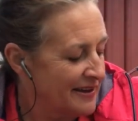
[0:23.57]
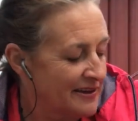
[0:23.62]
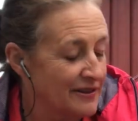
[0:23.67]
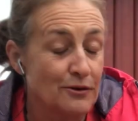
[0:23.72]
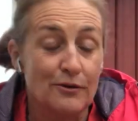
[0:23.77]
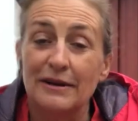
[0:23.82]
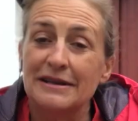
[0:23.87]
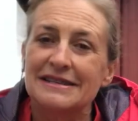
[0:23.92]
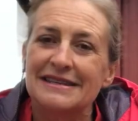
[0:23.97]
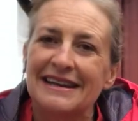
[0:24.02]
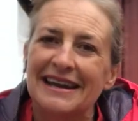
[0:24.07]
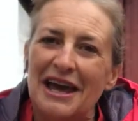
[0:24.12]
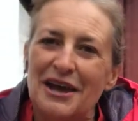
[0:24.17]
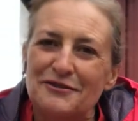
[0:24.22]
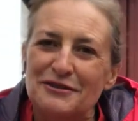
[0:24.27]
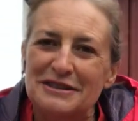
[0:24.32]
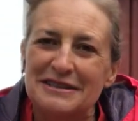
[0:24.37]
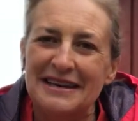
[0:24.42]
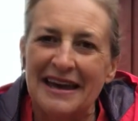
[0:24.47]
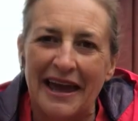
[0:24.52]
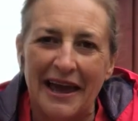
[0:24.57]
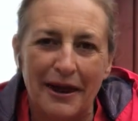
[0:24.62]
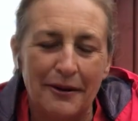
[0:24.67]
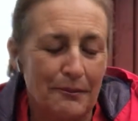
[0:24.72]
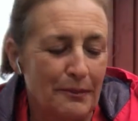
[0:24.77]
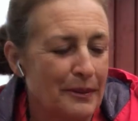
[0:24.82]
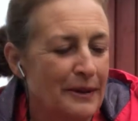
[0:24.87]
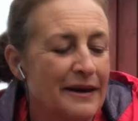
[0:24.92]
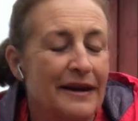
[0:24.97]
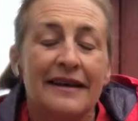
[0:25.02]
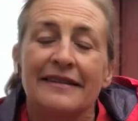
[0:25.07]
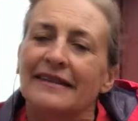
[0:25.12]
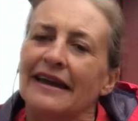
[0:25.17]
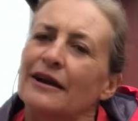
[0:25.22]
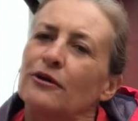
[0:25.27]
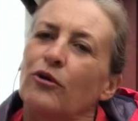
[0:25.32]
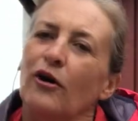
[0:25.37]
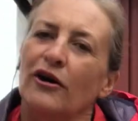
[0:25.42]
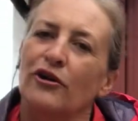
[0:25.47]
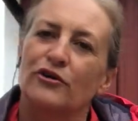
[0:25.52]
The ones that have a tap, they
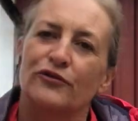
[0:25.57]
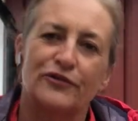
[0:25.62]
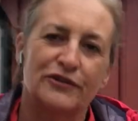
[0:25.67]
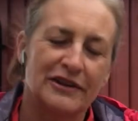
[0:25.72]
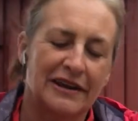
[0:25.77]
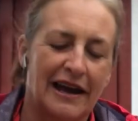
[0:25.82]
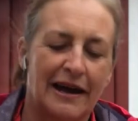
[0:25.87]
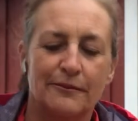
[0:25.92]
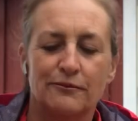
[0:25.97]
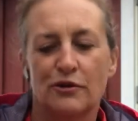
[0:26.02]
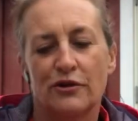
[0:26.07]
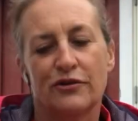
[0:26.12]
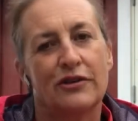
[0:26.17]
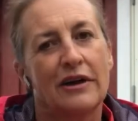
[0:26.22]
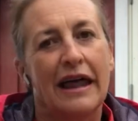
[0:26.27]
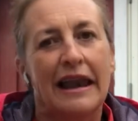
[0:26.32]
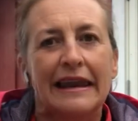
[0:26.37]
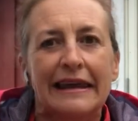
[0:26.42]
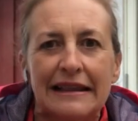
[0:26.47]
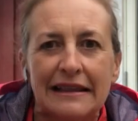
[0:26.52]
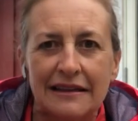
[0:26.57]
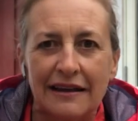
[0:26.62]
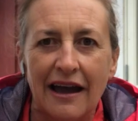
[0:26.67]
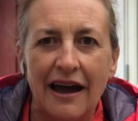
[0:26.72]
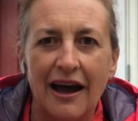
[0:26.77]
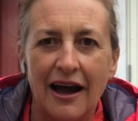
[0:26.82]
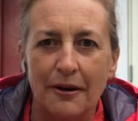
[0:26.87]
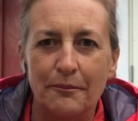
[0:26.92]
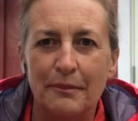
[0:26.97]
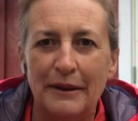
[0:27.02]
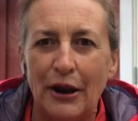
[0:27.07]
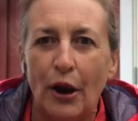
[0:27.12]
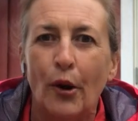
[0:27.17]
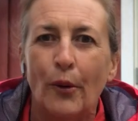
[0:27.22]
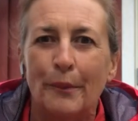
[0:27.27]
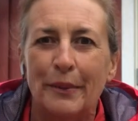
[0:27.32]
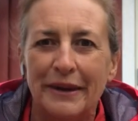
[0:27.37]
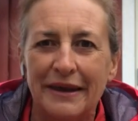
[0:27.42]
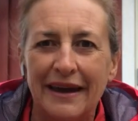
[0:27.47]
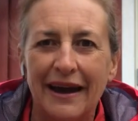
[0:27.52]
quite often come with a little cup, an
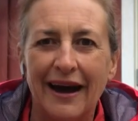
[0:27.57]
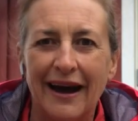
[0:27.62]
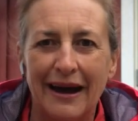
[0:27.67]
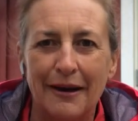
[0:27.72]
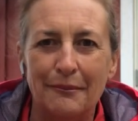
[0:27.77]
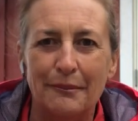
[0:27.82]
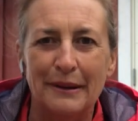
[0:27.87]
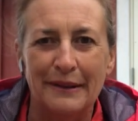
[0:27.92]
open cup,